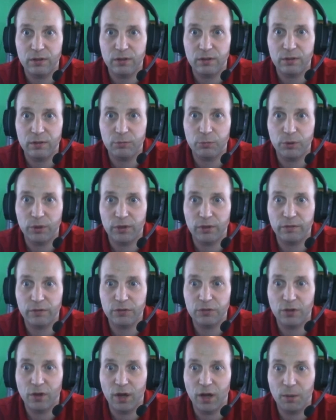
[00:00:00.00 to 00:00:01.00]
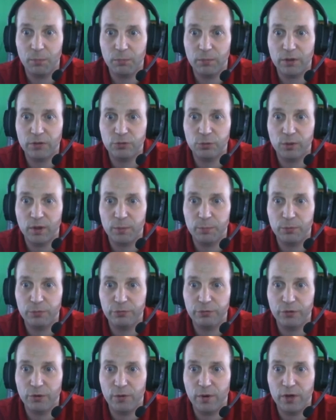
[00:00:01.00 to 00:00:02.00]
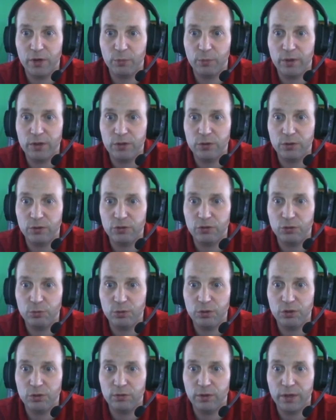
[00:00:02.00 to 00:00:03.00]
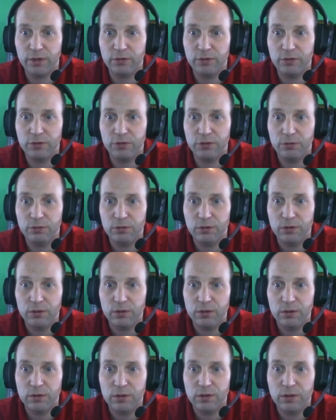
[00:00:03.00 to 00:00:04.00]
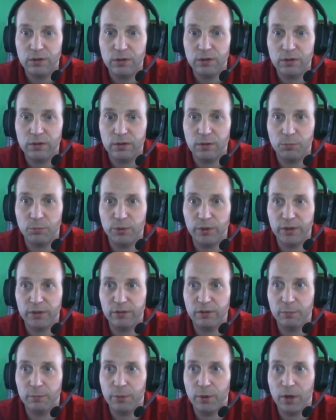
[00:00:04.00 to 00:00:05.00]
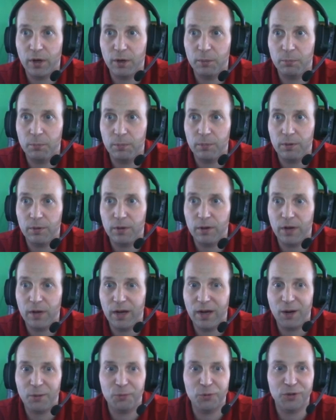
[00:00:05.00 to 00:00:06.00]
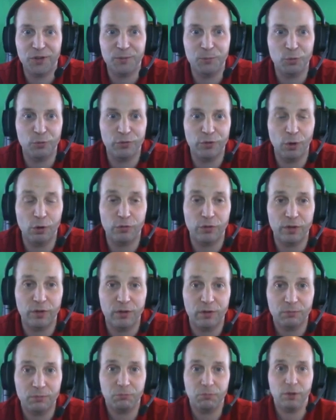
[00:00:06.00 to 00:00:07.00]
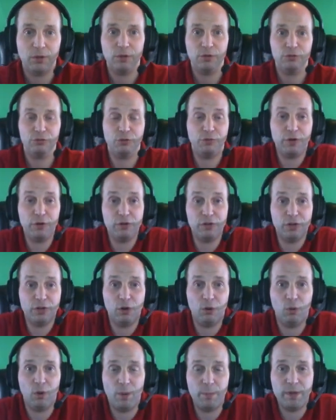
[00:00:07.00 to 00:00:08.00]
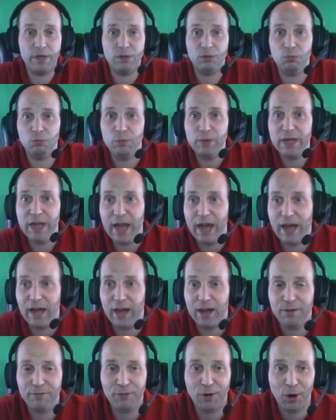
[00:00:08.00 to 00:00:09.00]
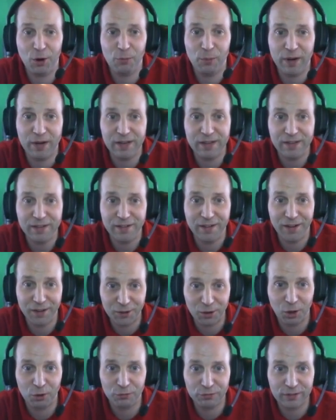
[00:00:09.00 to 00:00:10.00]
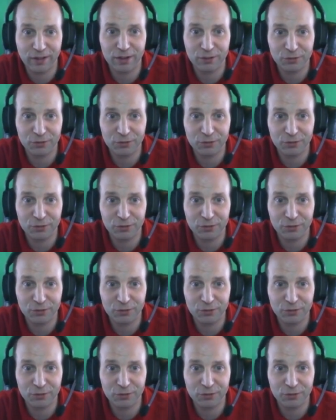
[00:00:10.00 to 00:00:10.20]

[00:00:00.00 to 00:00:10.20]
bring it to the top. That's what I prefer anyway. You can do what you like to do. I'm going to bring it to the bottom, and we're going to move it over. So there you go. I mean, we have already a Golf Clash